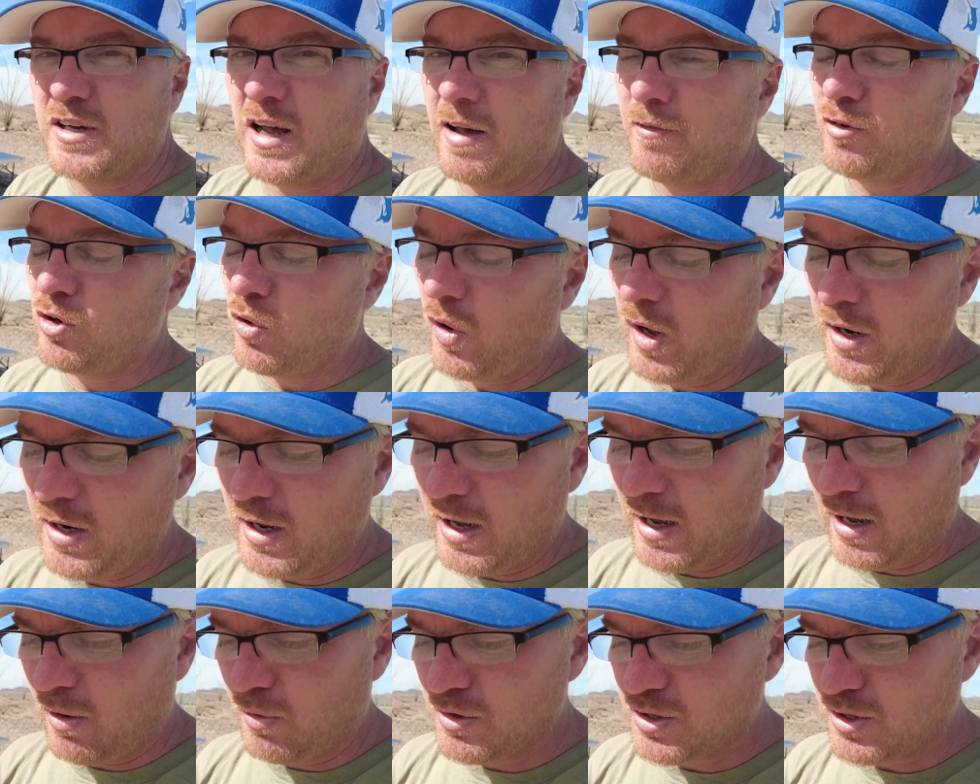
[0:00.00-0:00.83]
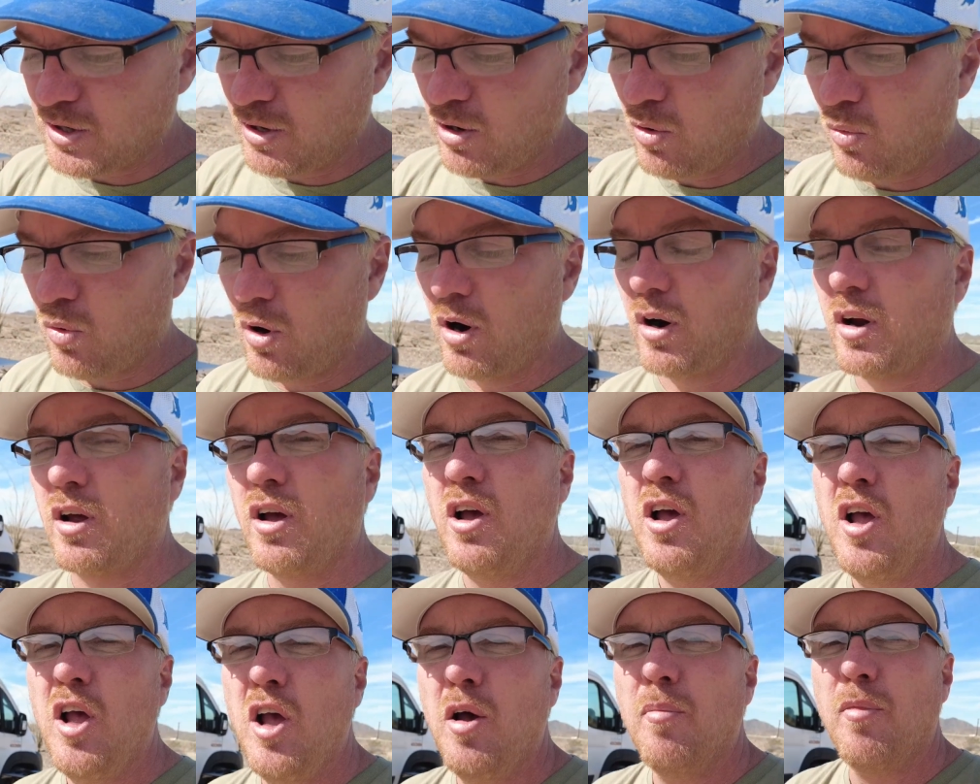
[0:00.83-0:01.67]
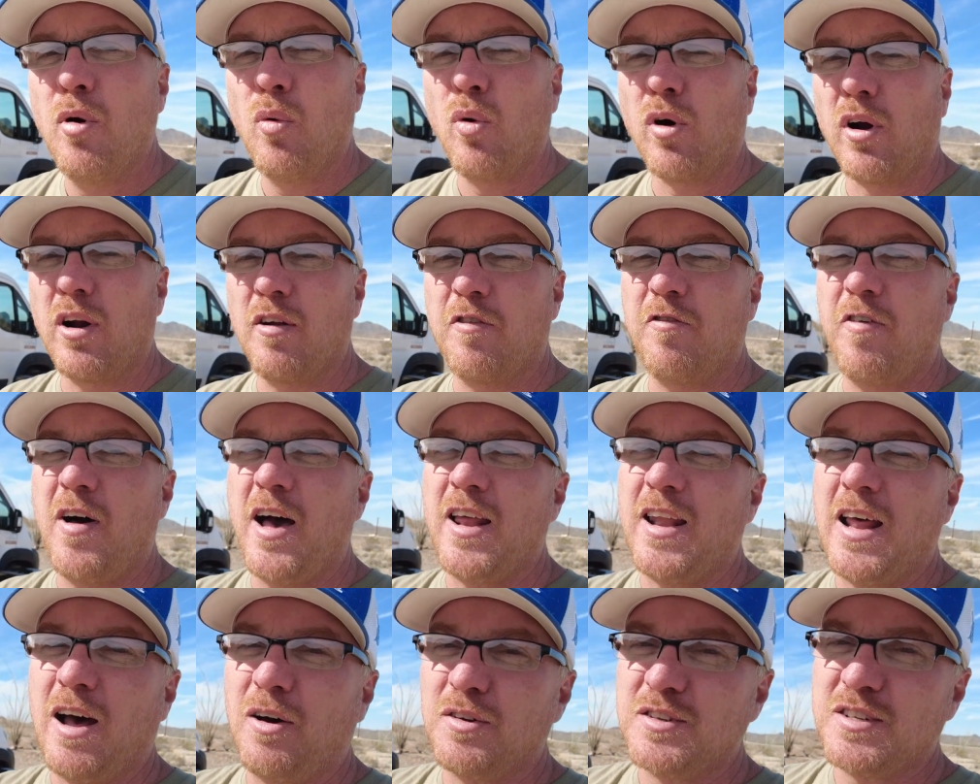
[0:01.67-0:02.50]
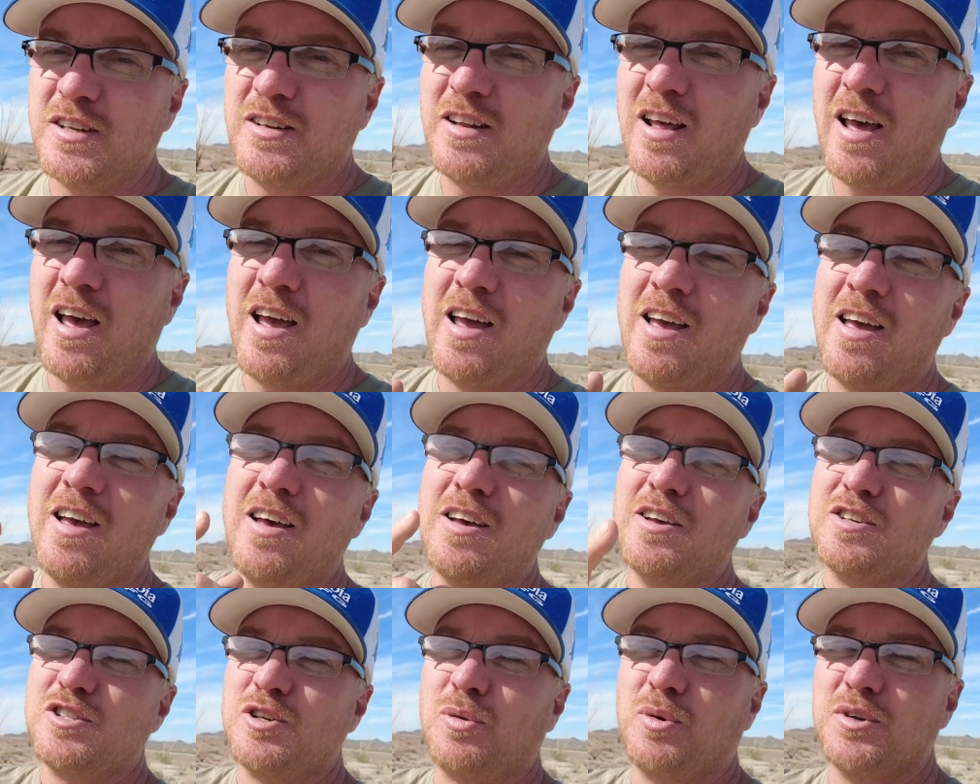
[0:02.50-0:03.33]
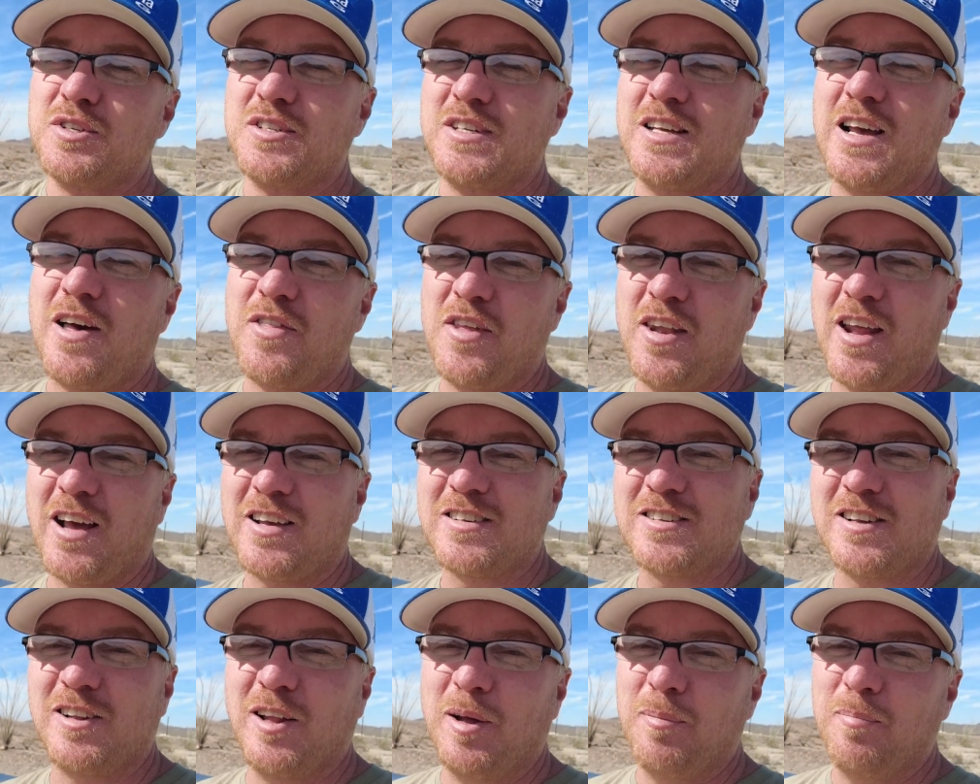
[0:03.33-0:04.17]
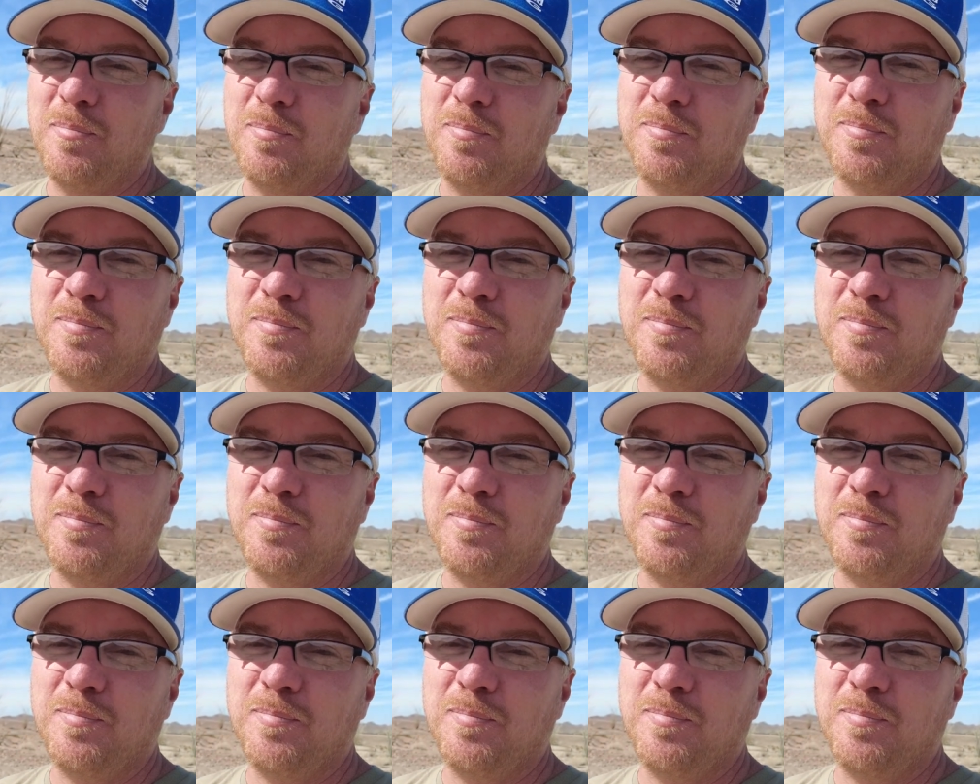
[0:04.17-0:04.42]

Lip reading: I have no idea how it's gonna work, but we're gonna find out today. So we'll see you on the next clip.